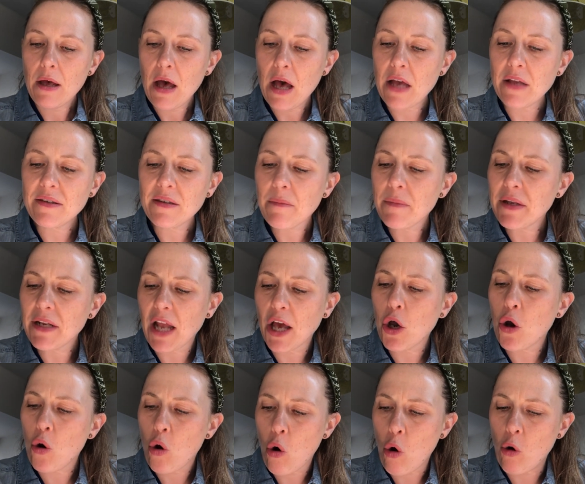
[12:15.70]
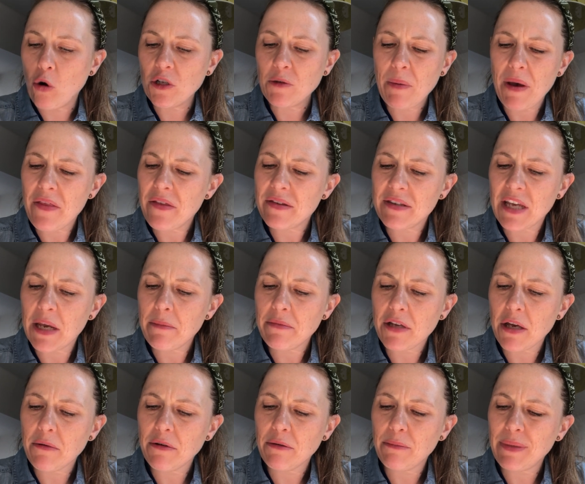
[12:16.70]
Something like a horse, but at the same
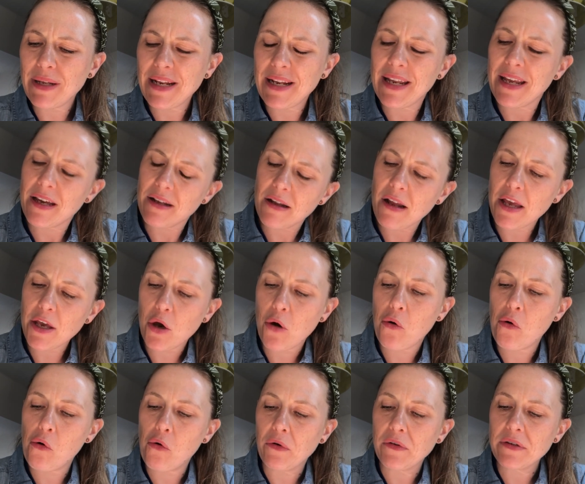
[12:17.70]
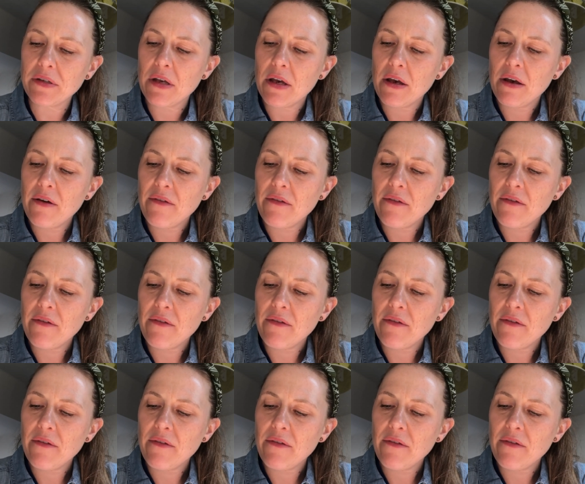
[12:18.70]
time completely unlike a horse.